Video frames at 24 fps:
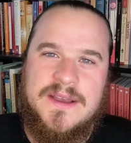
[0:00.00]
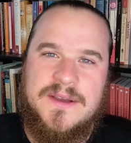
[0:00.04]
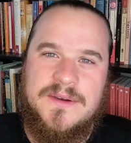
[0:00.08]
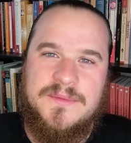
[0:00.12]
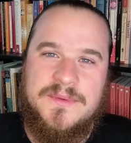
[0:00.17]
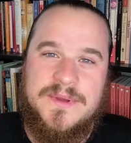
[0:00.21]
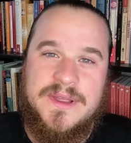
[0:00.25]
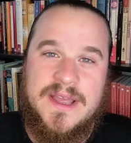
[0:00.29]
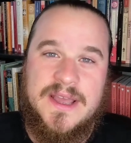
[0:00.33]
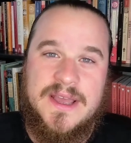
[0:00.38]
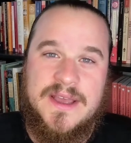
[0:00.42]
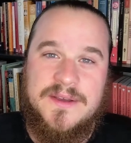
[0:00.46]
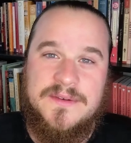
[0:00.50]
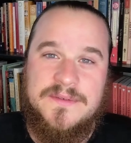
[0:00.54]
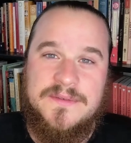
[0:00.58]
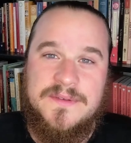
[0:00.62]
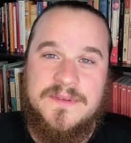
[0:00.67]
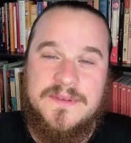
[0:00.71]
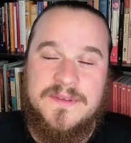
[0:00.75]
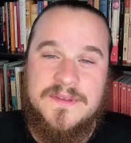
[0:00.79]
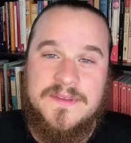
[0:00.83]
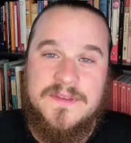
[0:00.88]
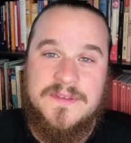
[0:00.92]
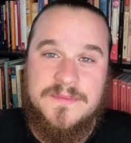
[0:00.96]
we have
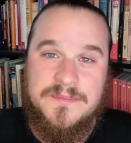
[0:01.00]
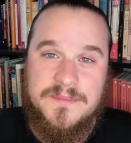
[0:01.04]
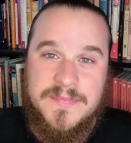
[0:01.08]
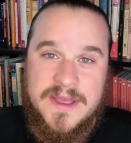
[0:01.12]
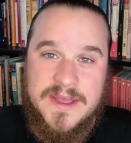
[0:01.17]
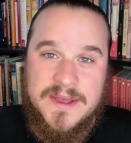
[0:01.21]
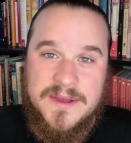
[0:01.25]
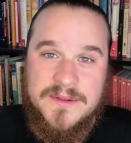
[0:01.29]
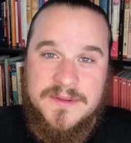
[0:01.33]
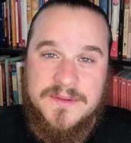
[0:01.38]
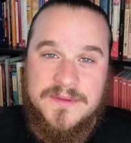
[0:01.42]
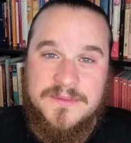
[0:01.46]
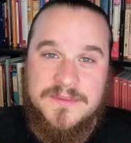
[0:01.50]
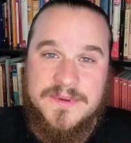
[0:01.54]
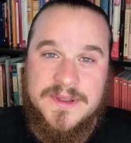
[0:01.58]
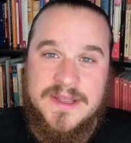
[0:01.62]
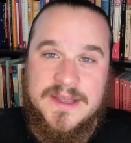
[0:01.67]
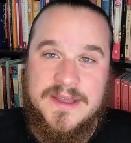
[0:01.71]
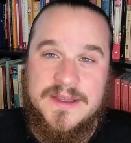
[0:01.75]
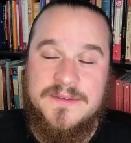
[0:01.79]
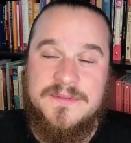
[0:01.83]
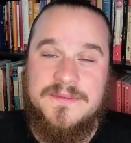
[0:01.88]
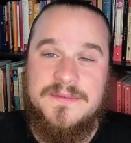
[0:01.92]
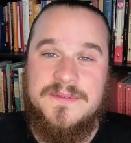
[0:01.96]
smell, we
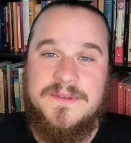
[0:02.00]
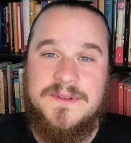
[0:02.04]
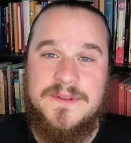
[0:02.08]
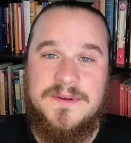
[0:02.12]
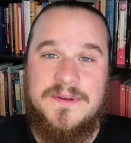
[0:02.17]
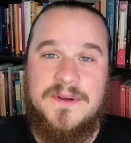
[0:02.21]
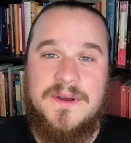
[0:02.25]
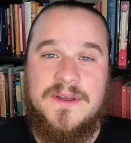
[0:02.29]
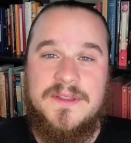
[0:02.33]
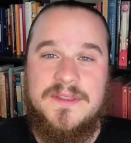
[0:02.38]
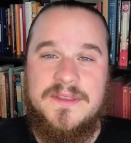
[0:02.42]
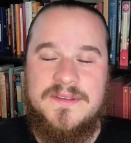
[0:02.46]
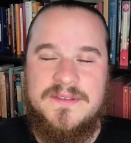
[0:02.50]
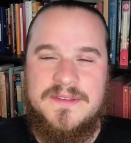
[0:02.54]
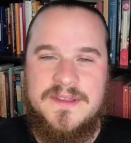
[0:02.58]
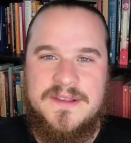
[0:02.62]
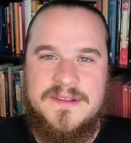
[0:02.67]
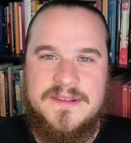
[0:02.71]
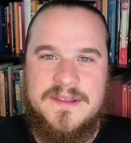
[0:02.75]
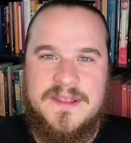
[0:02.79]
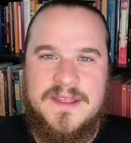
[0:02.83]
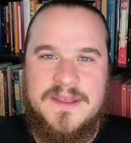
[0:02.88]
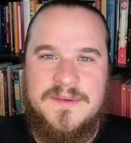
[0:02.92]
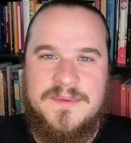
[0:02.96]
have all these
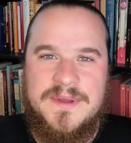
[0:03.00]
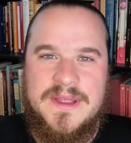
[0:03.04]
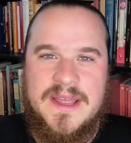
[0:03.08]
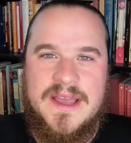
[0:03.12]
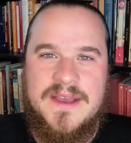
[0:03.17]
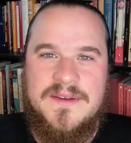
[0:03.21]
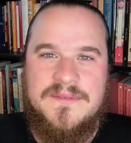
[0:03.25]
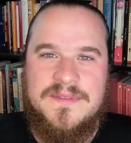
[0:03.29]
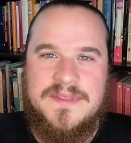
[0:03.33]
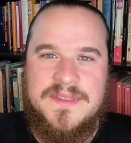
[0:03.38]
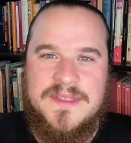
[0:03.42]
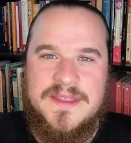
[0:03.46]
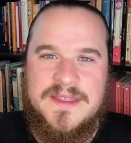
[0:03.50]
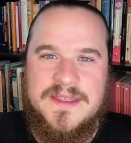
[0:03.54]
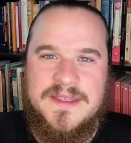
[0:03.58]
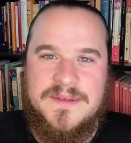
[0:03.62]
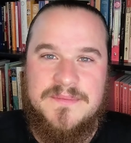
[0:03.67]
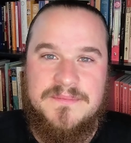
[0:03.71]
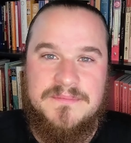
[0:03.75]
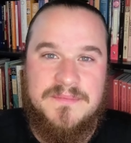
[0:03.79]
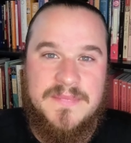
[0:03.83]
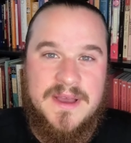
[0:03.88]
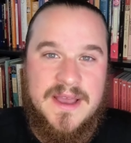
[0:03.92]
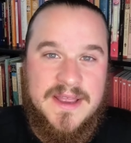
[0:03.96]
things, and we have the
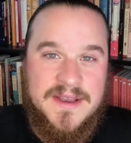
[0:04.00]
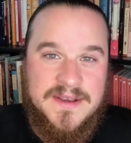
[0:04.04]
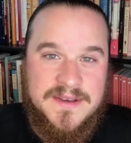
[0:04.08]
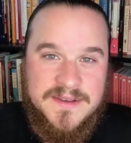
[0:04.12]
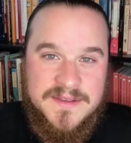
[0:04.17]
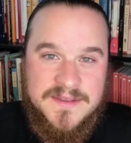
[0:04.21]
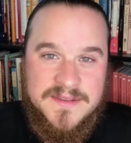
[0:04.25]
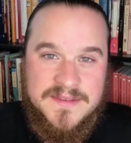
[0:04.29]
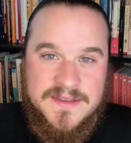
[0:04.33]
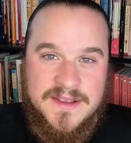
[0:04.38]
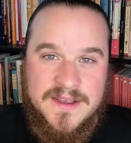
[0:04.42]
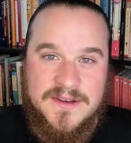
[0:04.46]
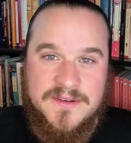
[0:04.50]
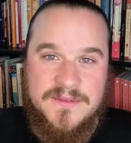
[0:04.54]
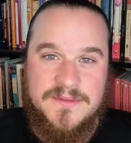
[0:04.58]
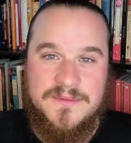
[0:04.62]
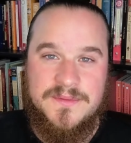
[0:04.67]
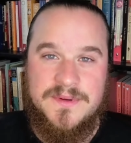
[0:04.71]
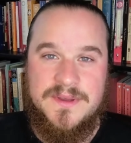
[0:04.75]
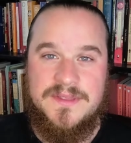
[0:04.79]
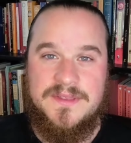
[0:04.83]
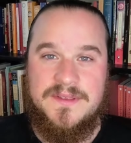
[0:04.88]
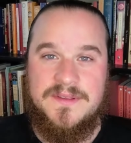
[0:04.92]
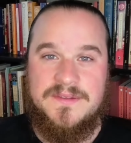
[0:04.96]
mind itself
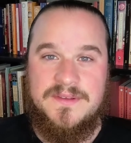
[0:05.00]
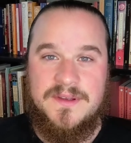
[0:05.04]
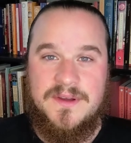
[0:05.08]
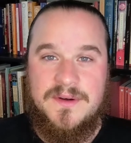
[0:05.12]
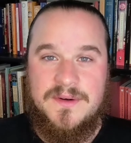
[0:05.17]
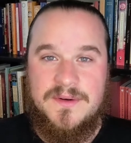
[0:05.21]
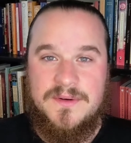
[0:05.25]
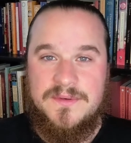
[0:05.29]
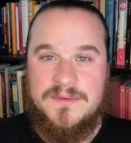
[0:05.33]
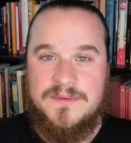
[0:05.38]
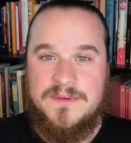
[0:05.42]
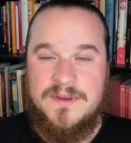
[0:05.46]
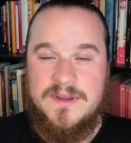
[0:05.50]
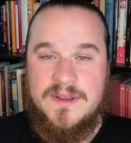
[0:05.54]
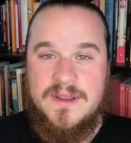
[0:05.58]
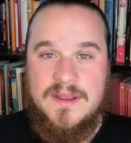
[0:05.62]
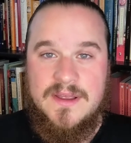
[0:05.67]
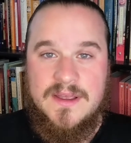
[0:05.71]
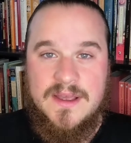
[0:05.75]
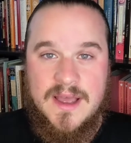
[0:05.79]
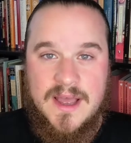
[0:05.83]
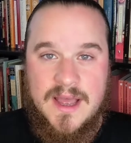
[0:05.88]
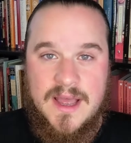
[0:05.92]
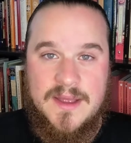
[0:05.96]
with its own
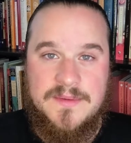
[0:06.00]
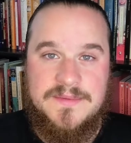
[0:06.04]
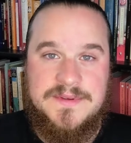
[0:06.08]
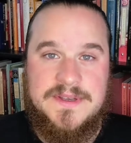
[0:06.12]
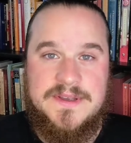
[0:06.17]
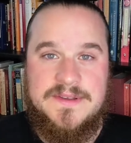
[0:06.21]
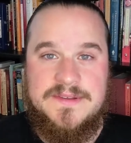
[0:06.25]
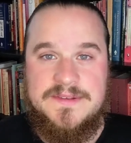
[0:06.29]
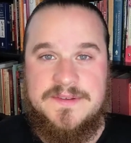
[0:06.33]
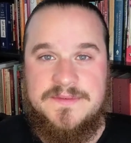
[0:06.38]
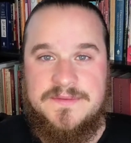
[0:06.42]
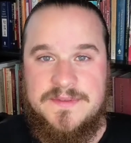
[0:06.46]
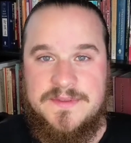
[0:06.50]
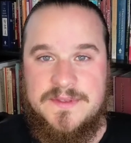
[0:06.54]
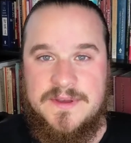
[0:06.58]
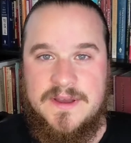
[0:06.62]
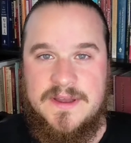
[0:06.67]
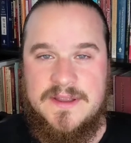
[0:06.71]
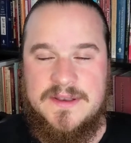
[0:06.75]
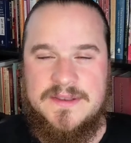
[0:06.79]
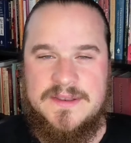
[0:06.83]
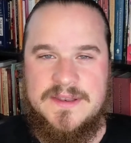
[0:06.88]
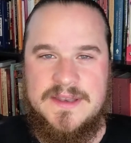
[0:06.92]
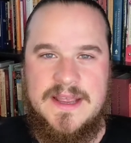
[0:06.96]
objects of
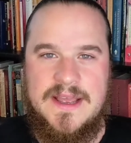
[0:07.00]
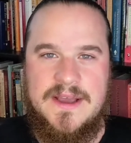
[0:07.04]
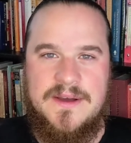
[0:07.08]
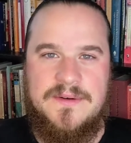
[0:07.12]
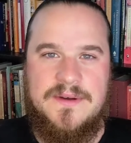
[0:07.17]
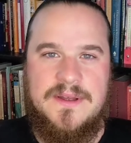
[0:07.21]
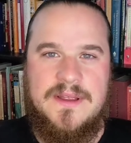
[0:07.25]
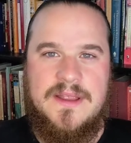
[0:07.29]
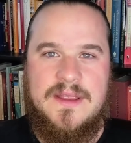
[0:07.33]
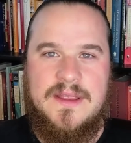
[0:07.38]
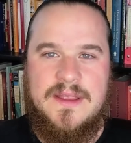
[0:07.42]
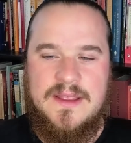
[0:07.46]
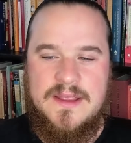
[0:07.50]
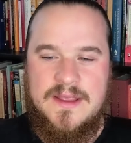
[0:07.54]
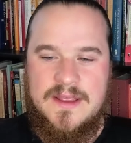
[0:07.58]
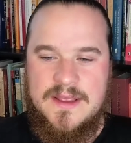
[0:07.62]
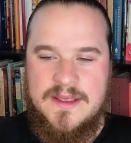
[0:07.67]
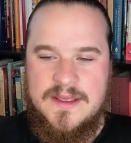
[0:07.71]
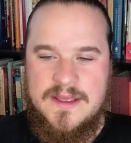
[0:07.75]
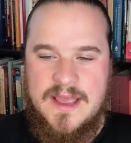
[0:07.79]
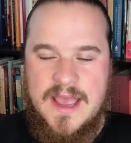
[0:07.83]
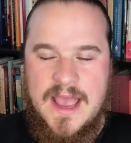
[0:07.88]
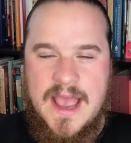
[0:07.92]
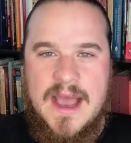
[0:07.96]
thought. Now,
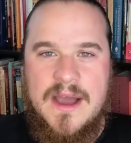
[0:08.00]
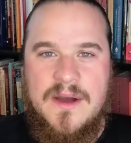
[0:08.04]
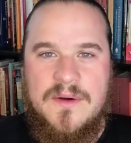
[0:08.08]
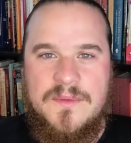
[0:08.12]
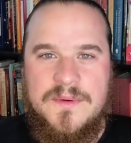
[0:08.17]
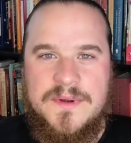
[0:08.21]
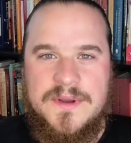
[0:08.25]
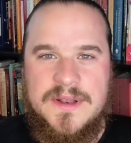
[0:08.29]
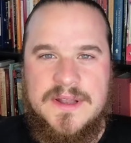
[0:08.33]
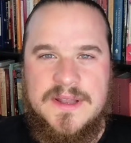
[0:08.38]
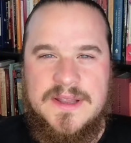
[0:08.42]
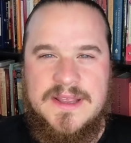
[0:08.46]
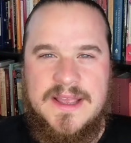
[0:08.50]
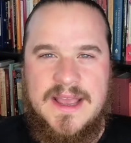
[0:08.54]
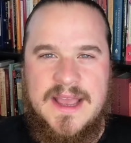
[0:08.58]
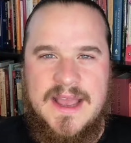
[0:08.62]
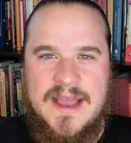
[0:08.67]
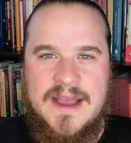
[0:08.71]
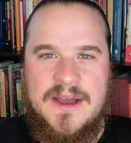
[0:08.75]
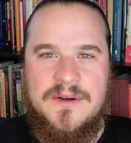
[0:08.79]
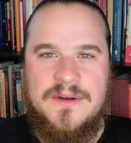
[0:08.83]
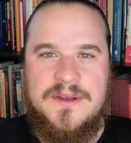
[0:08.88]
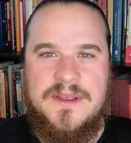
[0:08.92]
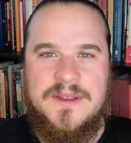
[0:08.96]
outwardly,
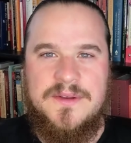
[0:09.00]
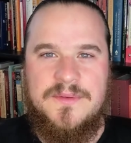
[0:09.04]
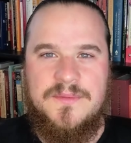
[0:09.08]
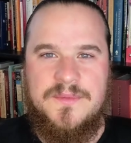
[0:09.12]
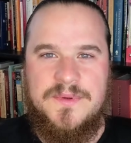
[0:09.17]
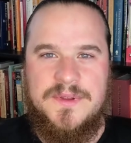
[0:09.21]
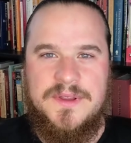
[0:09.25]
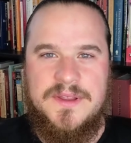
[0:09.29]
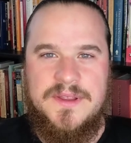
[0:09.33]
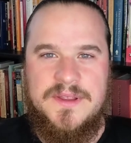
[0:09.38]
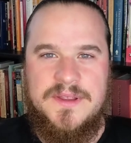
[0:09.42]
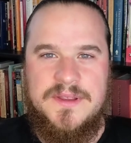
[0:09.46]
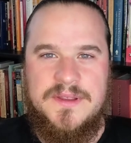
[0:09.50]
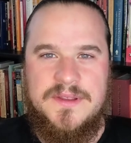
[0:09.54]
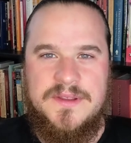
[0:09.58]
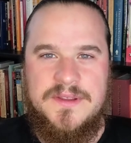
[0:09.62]
how can we